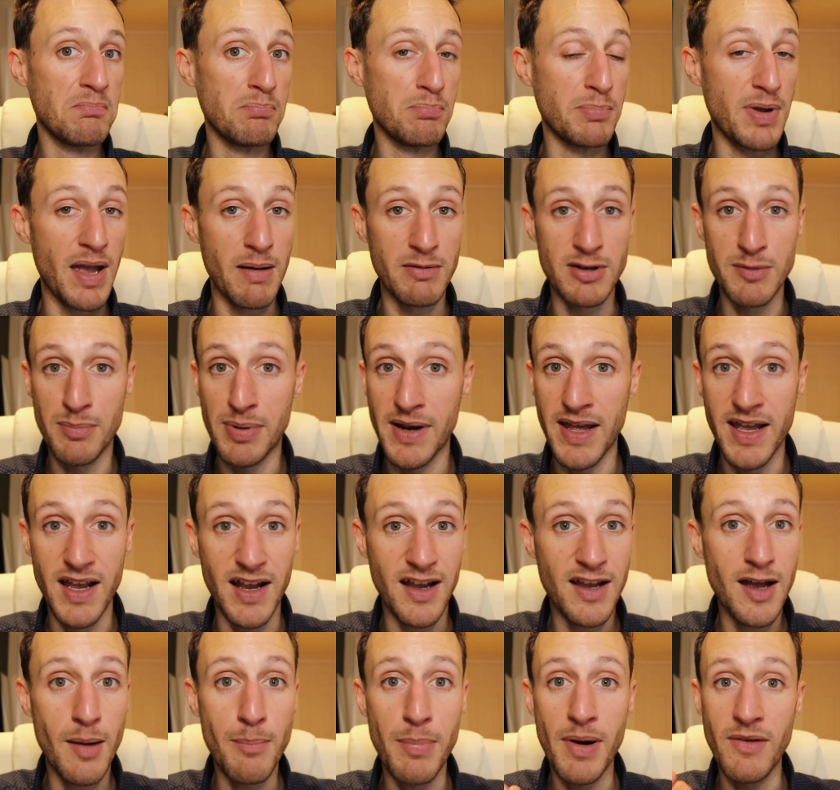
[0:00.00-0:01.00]
be able to play a
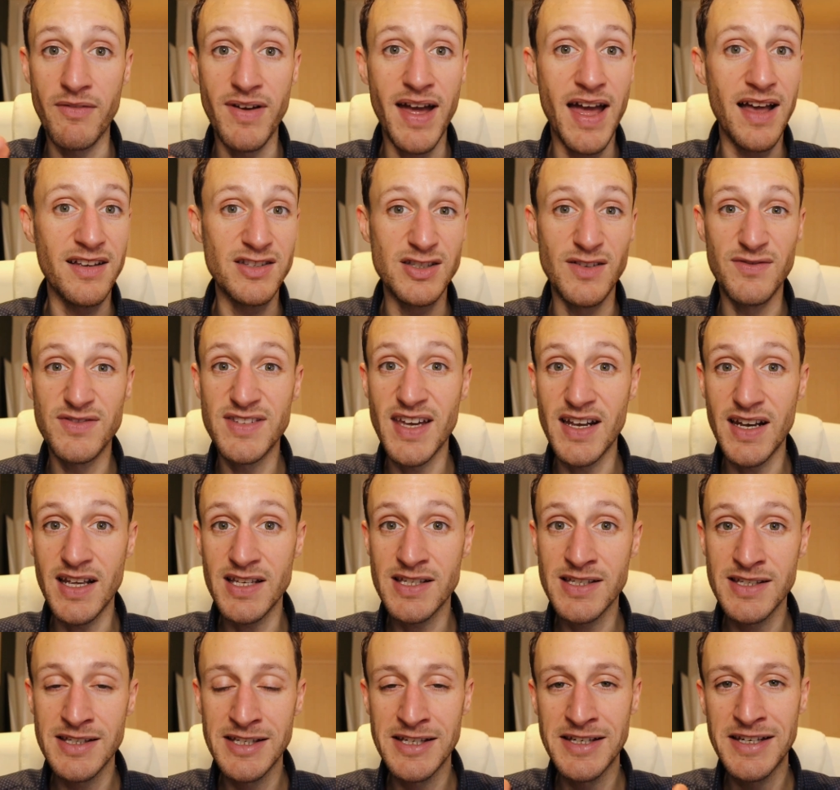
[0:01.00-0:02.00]
couple of hours of
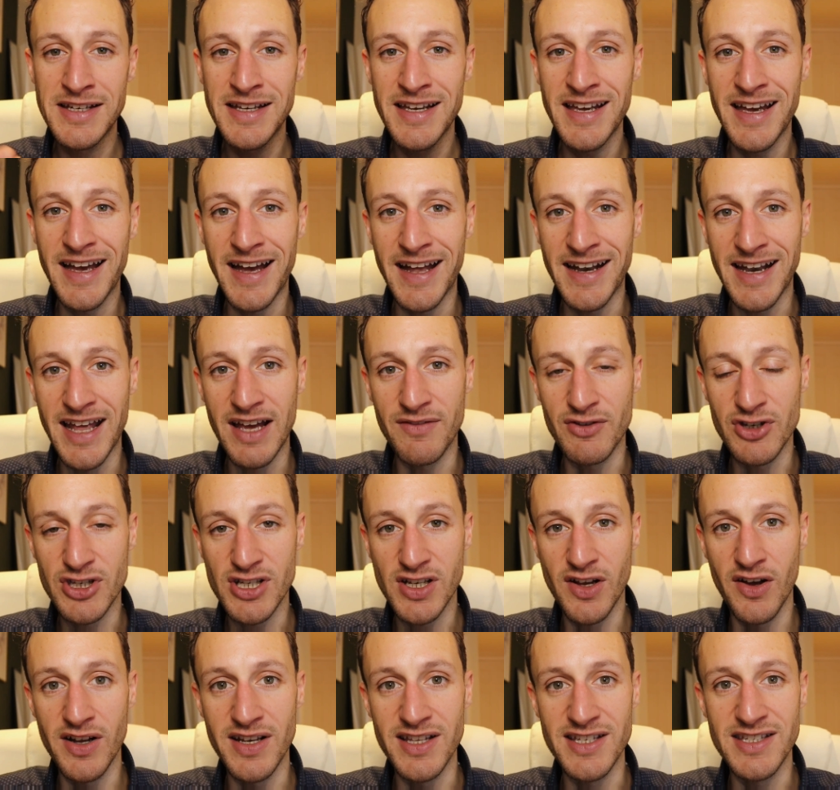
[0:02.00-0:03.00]
tennis and have a
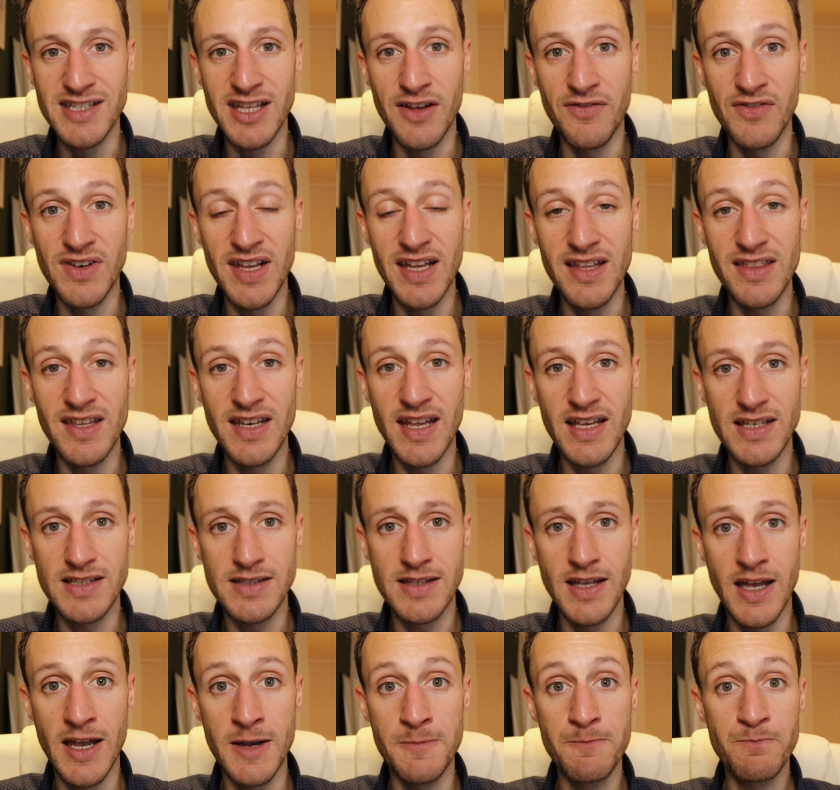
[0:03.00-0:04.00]
slightly stiff knee the next
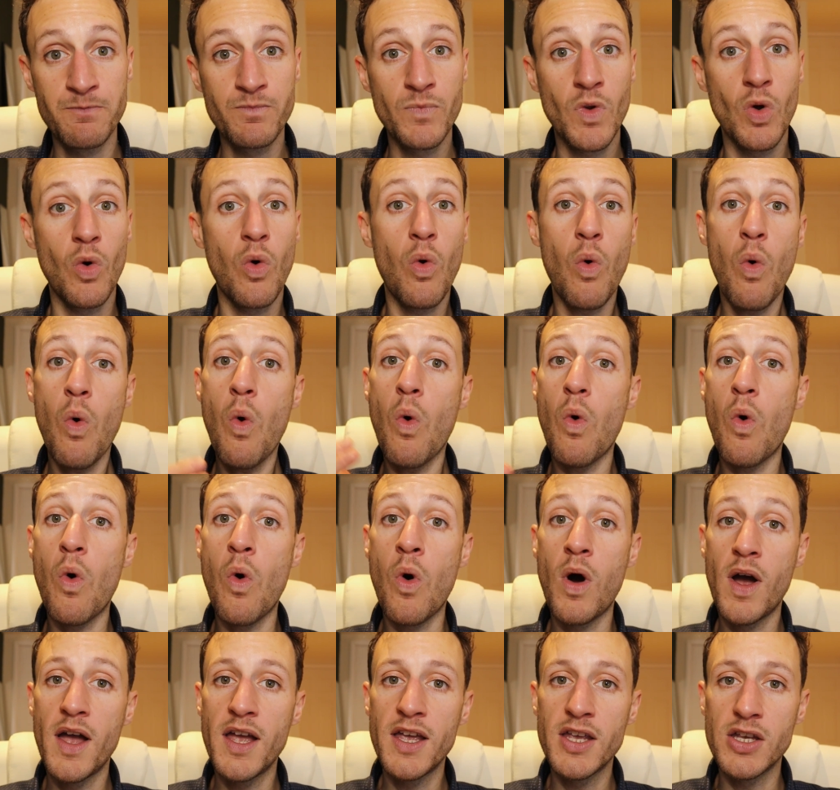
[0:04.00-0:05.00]
day,
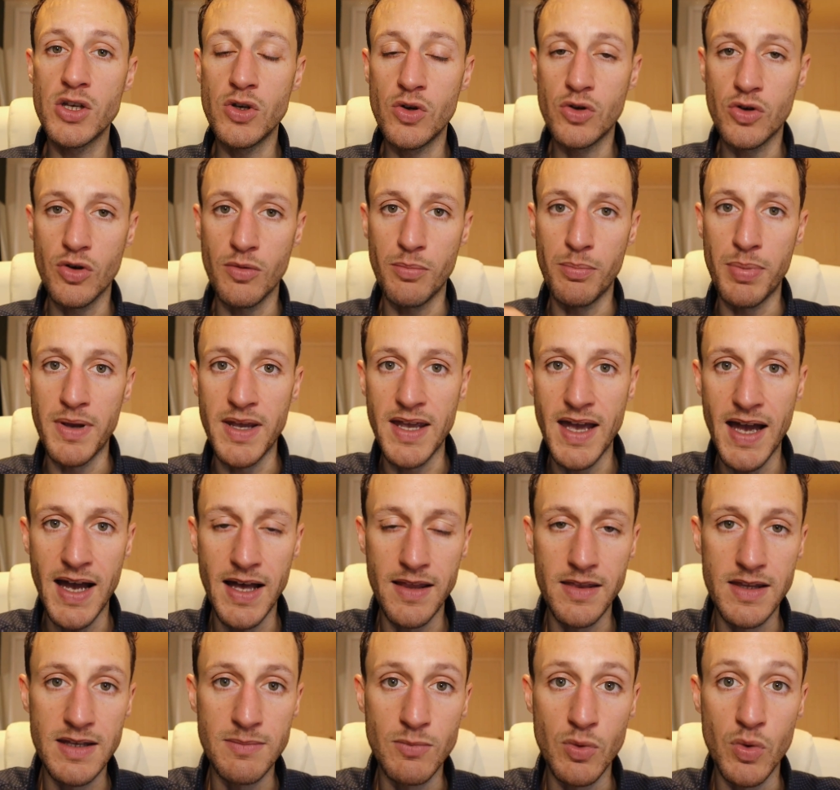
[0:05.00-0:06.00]
or you could be
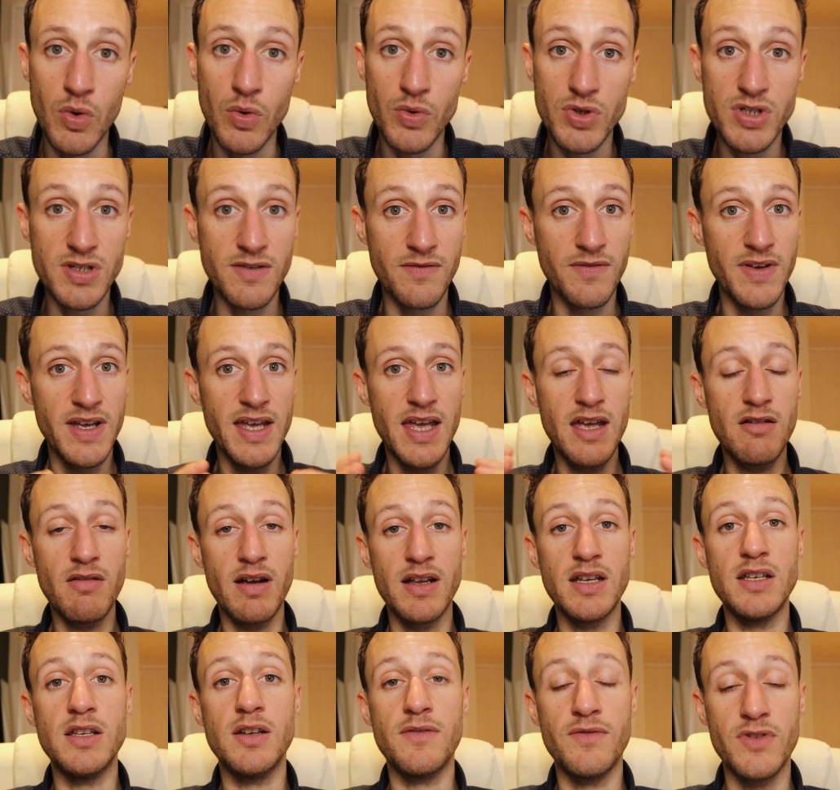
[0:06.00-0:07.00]
at the more severe
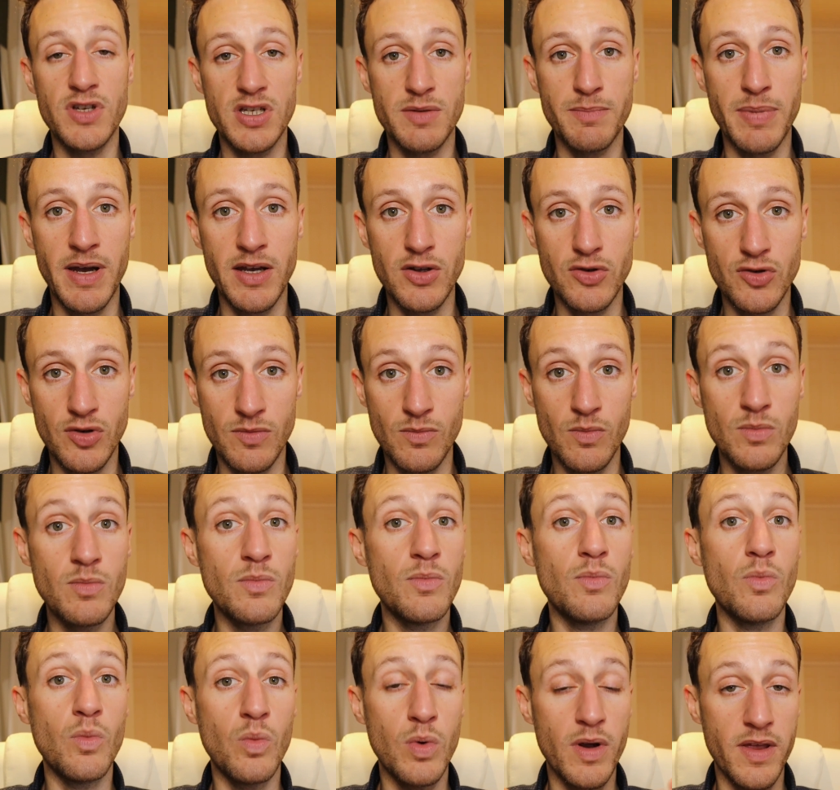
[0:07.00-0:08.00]
end of the spectrum
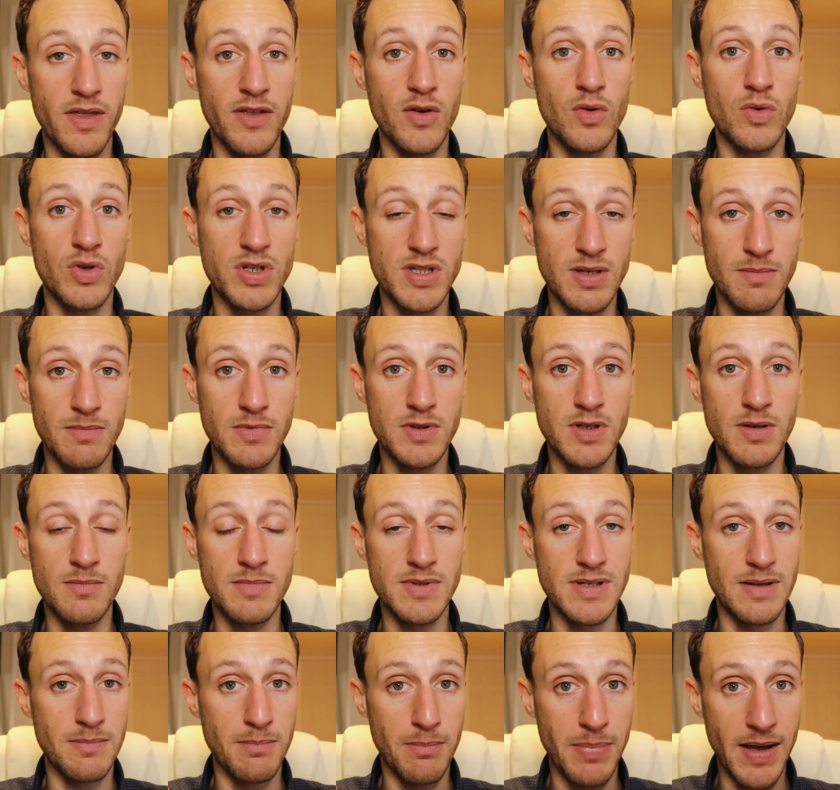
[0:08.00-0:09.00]
with your
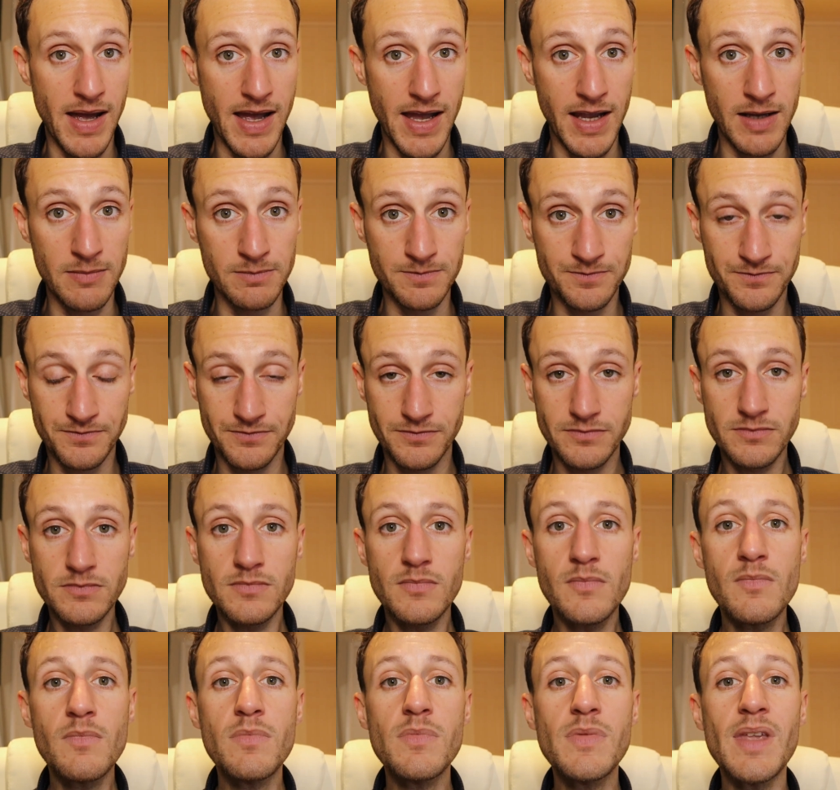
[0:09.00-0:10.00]
symptoms and pain
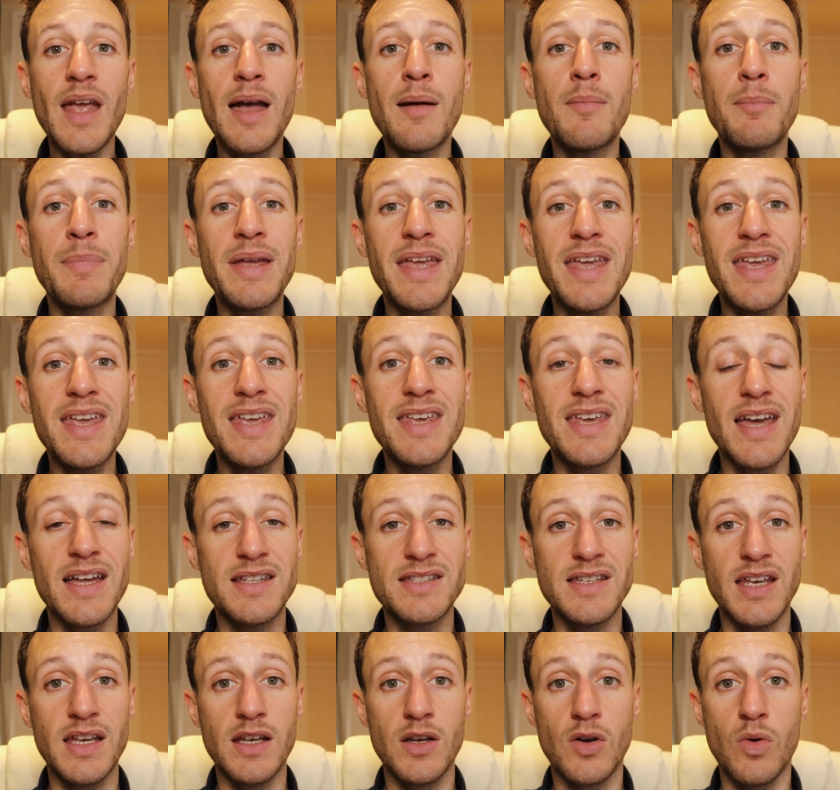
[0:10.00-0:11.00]
and be
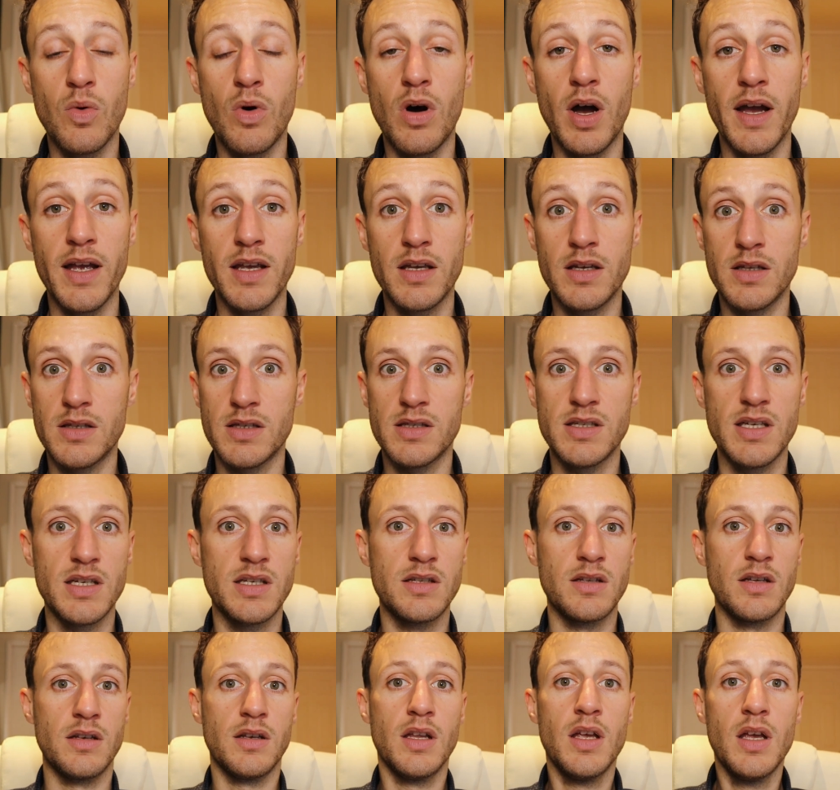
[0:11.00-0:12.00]
getting quite
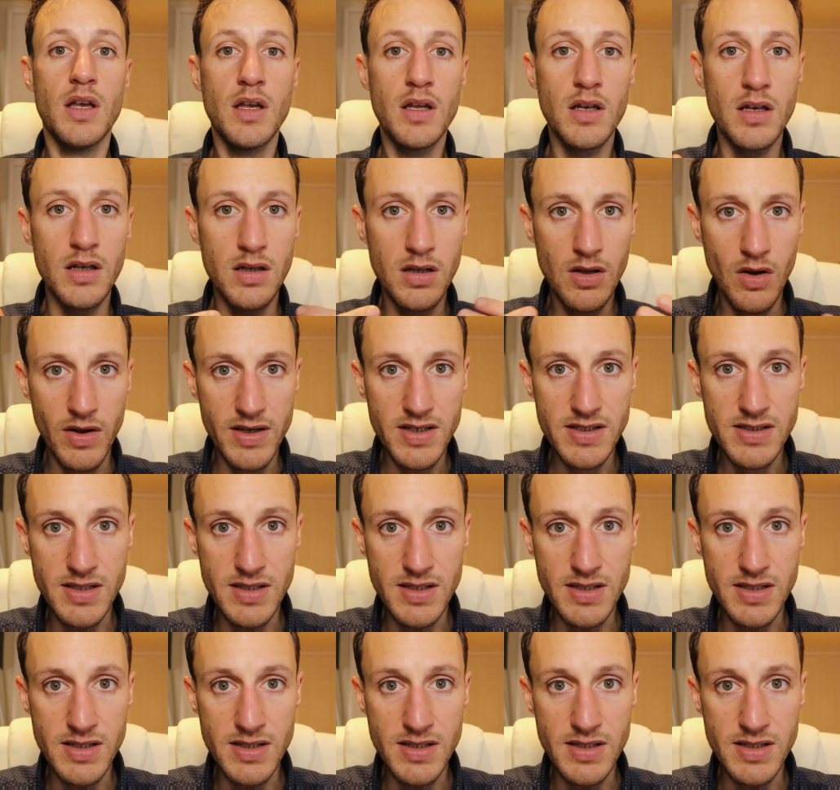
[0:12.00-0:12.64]
consistent night